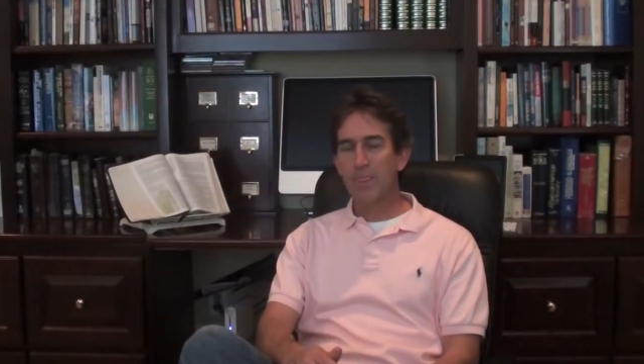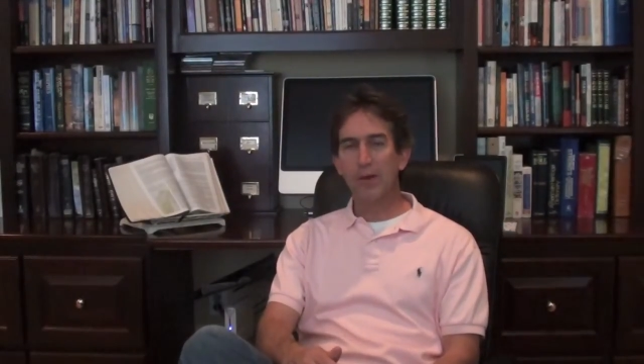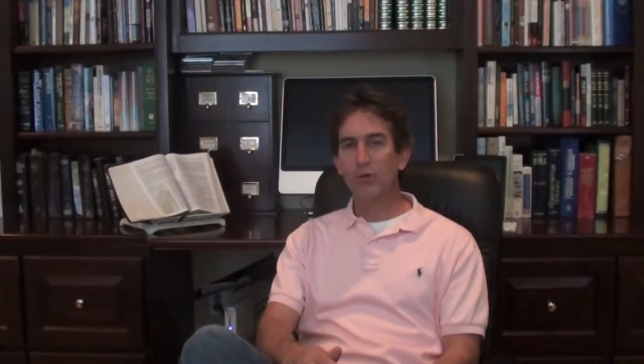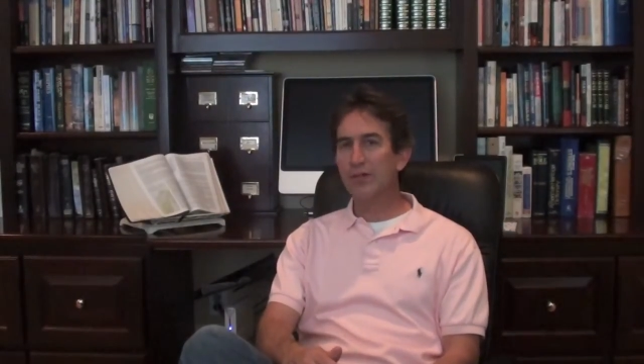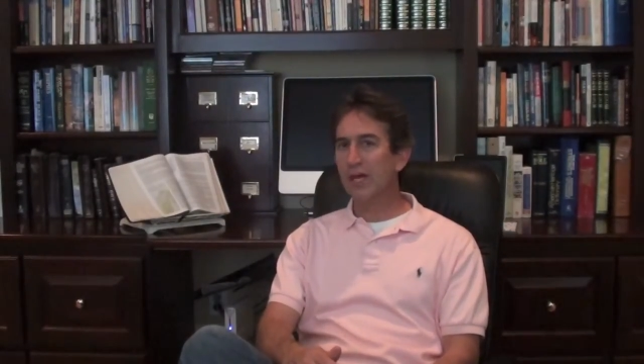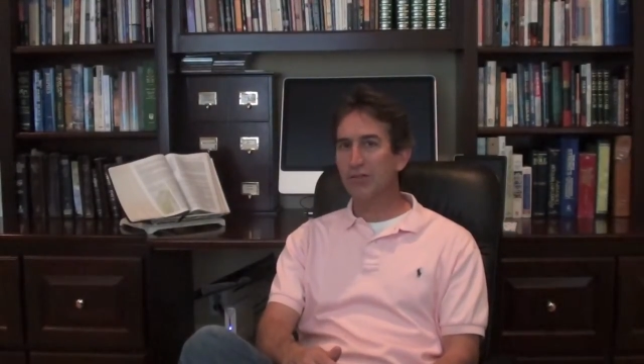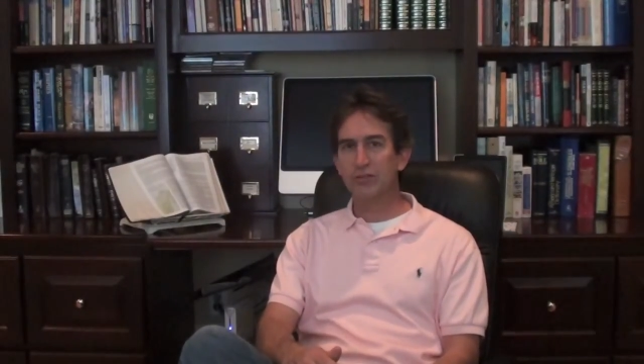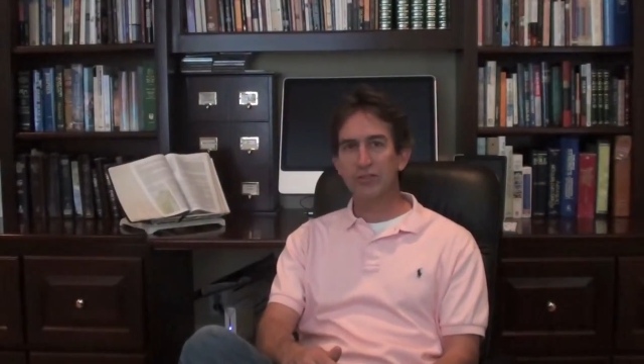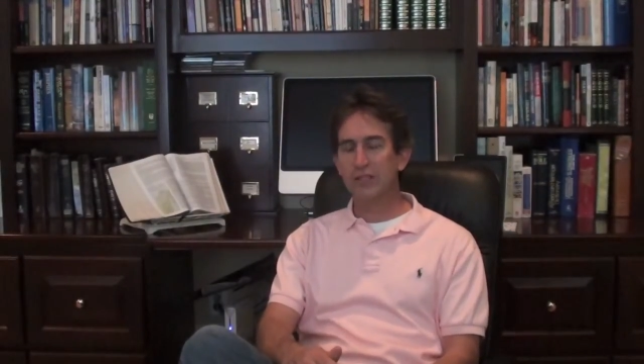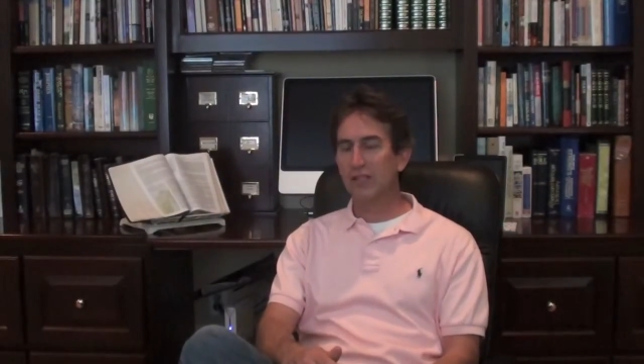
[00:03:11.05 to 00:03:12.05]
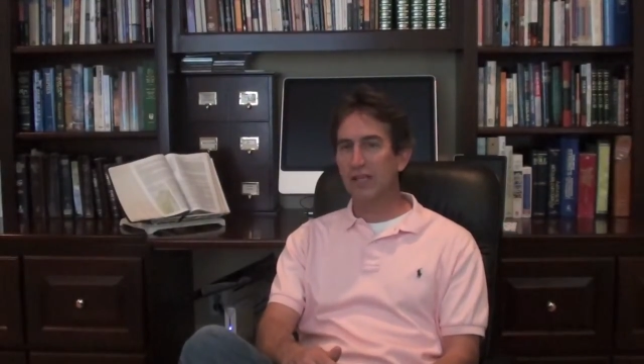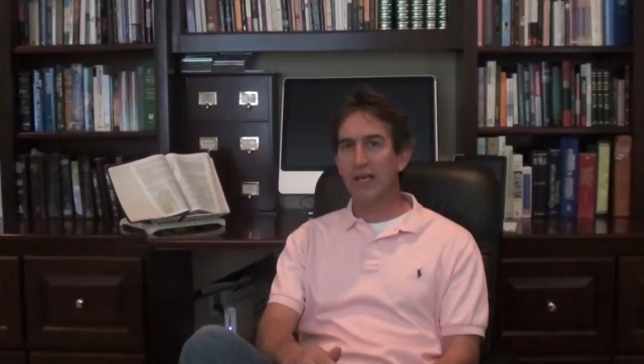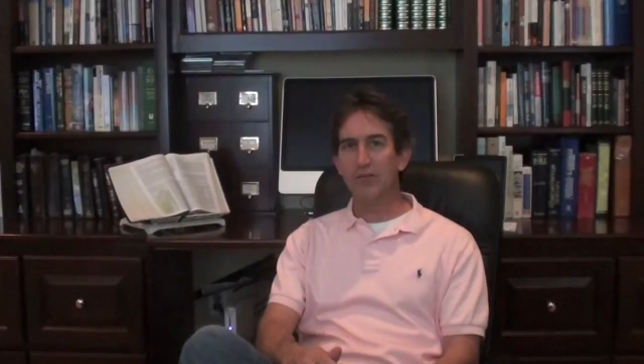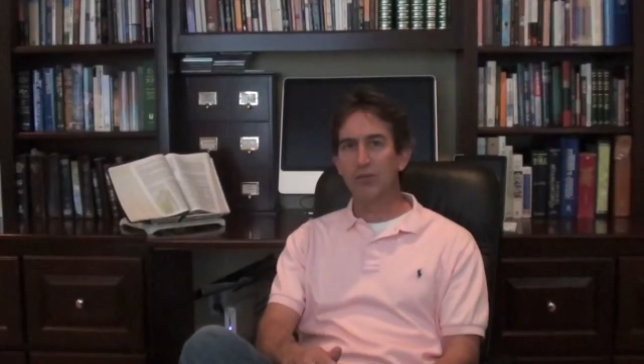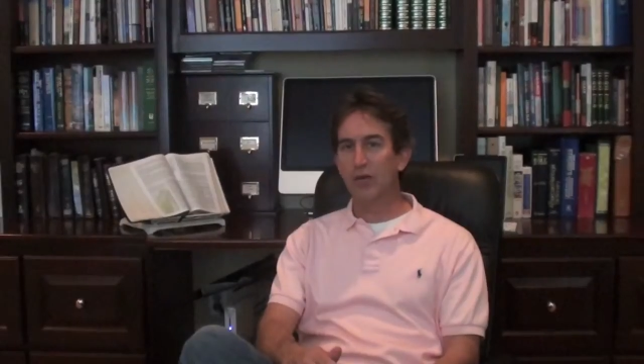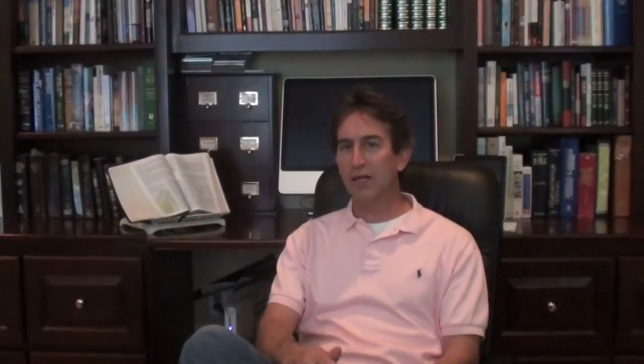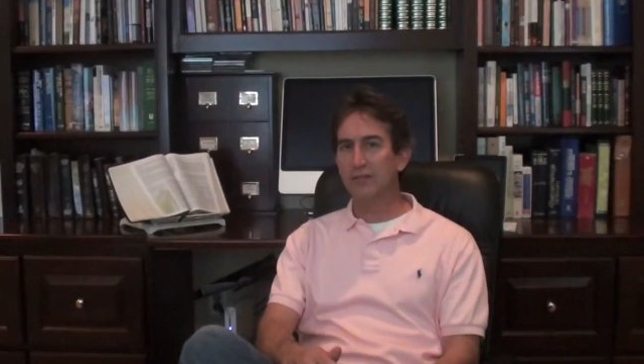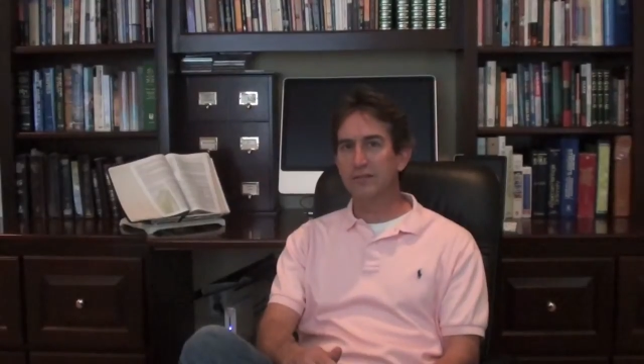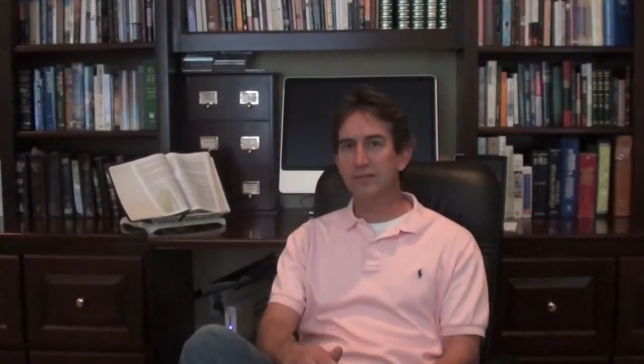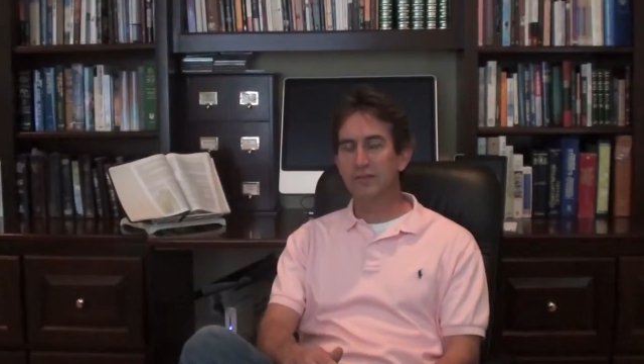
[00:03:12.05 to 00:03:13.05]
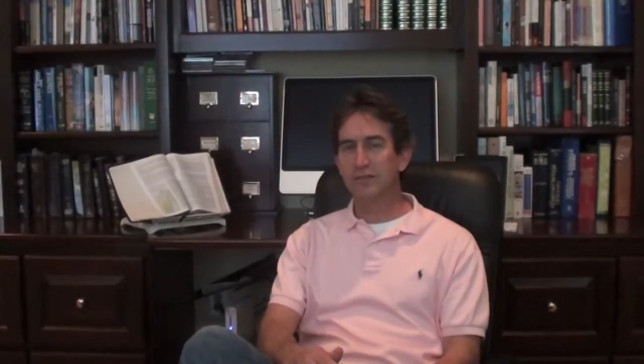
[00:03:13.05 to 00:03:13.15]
they'll never see the light of Christ.